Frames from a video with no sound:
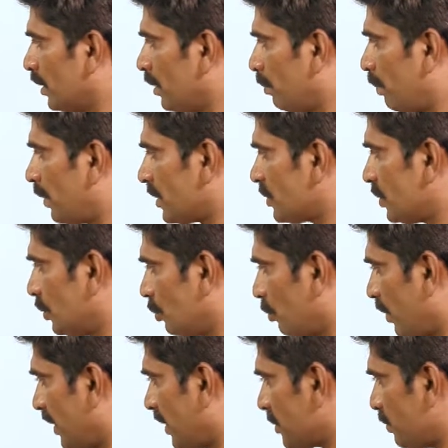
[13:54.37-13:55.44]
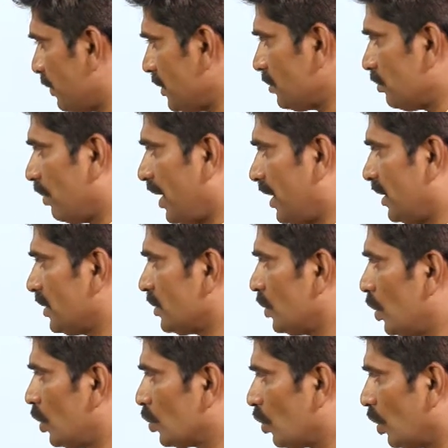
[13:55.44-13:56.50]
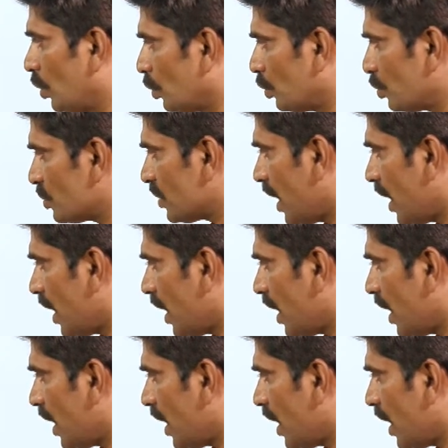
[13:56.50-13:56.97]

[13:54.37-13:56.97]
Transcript: Plus into minus means minus, 12 2 is a